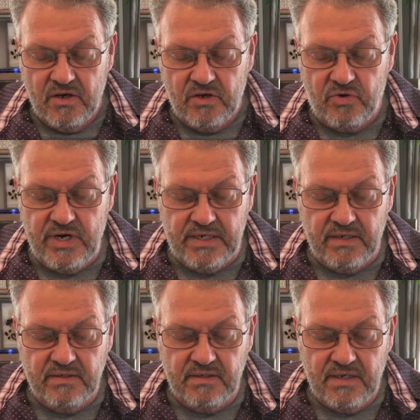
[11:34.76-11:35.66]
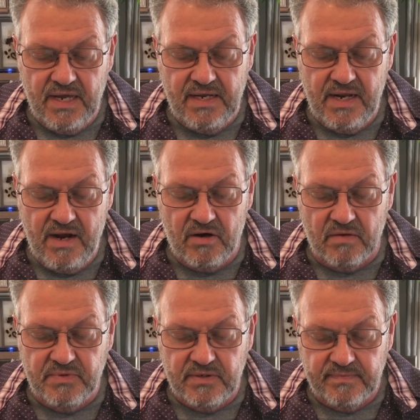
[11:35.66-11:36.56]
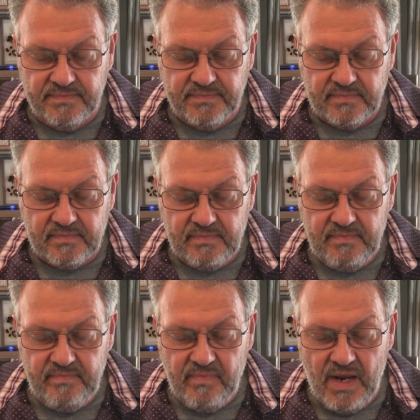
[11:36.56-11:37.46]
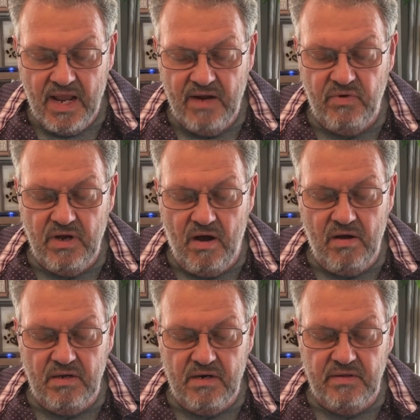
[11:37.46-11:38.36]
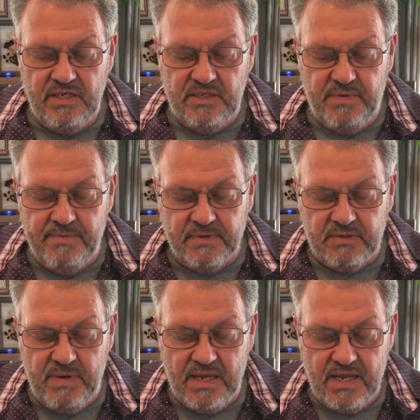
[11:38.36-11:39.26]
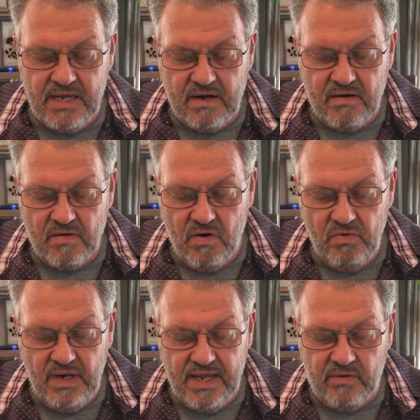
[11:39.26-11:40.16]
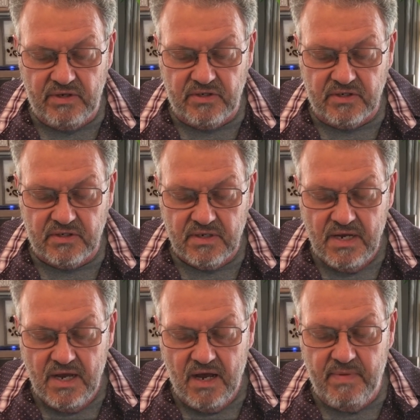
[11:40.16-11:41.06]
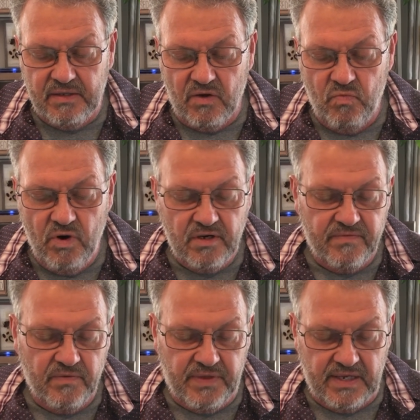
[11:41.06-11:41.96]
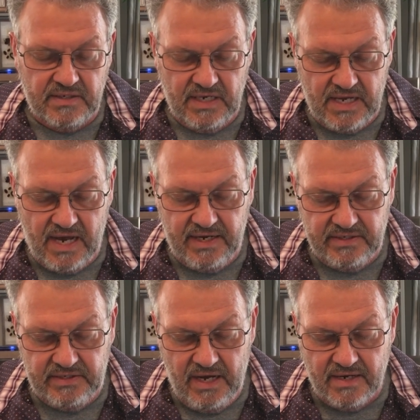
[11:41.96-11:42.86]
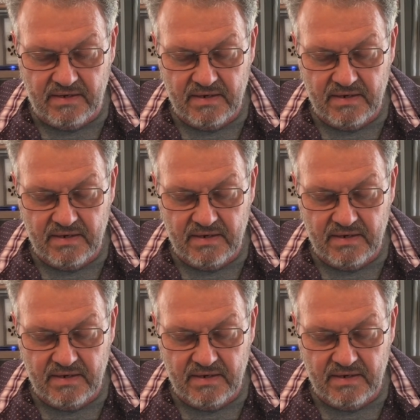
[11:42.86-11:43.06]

Cretans and Arabs. And we all hear these people speaking in our own languages about the wonderful things that God has done.